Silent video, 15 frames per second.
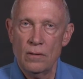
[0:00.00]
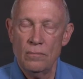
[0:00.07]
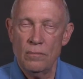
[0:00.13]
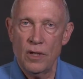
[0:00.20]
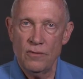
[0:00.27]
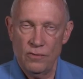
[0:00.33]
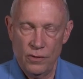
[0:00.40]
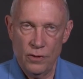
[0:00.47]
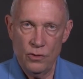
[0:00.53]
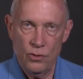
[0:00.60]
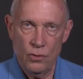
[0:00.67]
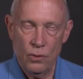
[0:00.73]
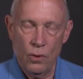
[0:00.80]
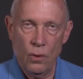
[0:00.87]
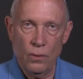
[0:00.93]
My friends
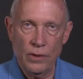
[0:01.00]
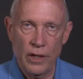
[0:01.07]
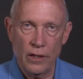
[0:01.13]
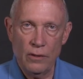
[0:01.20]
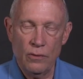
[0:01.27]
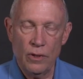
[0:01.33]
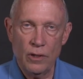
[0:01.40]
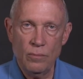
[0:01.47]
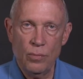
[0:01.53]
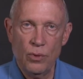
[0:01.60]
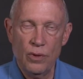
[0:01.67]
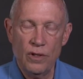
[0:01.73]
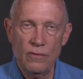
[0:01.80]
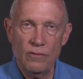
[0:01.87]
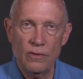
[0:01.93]
who hold that, Greg
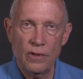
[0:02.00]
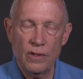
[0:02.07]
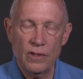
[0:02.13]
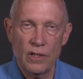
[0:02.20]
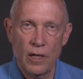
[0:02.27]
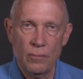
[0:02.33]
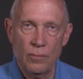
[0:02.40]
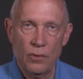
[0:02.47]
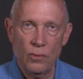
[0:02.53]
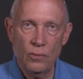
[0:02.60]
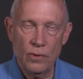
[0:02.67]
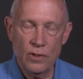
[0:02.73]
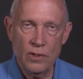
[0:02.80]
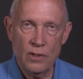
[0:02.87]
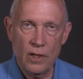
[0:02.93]
Boyd, for example,
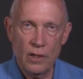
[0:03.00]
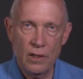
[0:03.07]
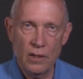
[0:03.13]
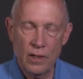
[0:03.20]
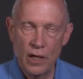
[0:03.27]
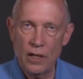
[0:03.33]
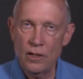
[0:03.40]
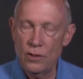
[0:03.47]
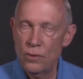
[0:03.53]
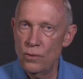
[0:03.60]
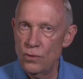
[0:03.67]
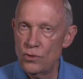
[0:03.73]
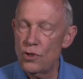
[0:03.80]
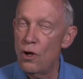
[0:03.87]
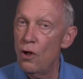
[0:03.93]
would say that God
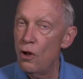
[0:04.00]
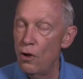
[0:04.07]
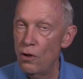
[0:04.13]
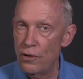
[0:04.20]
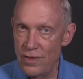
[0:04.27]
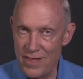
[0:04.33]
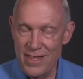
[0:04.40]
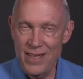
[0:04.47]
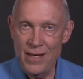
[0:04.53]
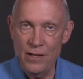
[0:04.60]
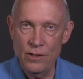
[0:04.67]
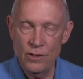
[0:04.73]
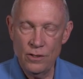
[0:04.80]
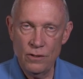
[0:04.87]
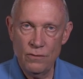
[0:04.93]
knows all
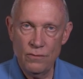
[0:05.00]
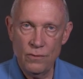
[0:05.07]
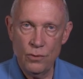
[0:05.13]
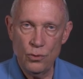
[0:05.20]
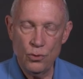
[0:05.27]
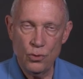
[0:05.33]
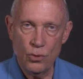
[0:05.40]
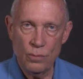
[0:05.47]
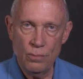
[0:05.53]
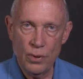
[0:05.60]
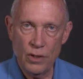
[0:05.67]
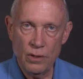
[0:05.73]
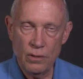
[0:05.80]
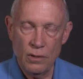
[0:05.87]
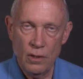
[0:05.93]
things in the future,
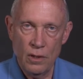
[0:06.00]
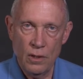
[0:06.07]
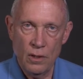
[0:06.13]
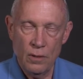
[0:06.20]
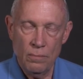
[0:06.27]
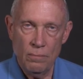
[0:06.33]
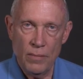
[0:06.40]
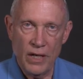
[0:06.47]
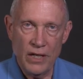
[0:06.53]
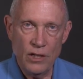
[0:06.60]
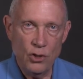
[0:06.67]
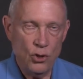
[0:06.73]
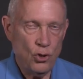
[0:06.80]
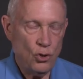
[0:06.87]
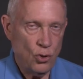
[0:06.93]
but my
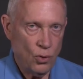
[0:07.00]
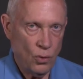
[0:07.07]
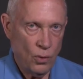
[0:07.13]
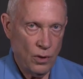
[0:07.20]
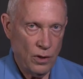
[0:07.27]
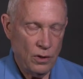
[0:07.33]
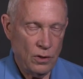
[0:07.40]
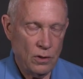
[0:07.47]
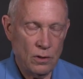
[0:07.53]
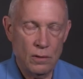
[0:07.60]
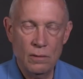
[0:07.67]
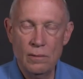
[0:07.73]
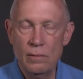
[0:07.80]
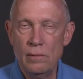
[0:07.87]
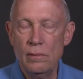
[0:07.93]
choice
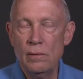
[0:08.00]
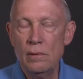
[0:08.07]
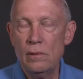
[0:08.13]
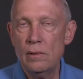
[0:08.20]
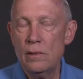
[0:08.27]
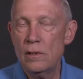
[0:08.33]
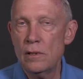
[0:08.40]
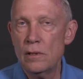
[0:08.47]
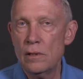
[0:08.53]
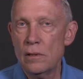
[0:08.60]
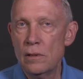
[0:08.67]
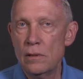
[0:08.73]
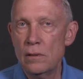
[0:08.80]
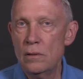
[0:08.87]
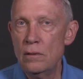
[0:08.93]

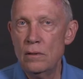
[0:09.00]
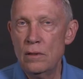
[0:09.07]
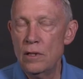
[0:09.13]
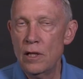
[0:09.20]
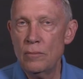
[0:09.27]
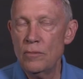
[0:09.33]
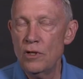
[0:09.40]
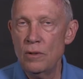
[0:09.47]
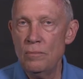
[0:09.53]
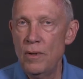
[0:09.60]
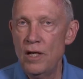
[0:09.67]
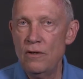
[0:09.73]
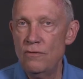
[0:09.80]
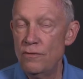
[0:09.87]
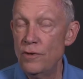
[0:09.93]
that I'm going to
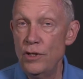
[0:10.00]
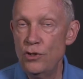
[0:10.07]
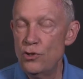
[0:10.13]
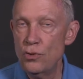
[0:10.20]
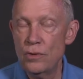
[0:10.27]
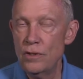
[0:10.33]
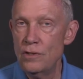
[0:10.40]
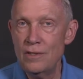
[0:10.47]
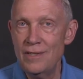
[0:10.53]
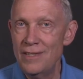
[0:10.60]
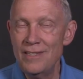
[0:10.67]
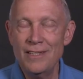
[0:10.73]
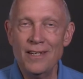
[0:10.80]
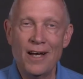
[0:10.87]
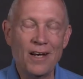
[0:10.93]
make, free choice,
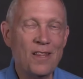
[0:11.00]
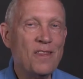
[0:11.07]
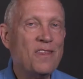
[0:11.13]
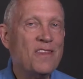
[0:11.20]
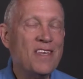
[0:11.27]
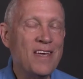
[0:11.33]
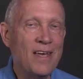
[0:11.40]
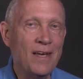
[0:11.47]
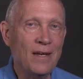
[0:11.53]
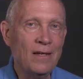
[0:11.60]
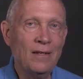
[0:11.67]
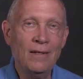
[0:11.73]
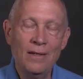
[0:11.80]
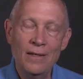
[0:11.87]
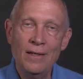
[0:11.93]
is not a
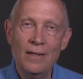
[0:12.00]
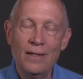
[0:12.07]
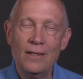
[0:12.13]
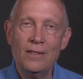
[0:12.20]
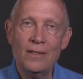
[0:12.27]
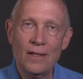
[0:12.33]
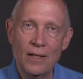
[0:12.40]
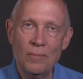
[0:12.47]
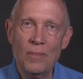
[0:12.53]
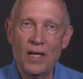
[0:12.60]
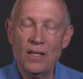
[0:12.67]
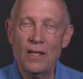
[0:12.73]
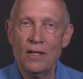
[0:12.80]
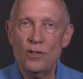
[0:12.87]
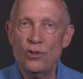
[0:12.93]
thing until I
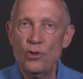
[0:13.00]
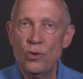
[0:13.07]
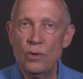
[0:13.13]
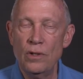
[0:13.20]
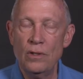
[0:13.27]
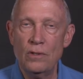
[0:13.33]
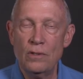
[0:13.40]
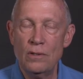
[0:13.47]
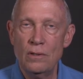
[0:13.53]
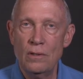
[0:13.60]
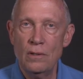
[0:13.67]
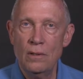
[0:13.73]
make that choice.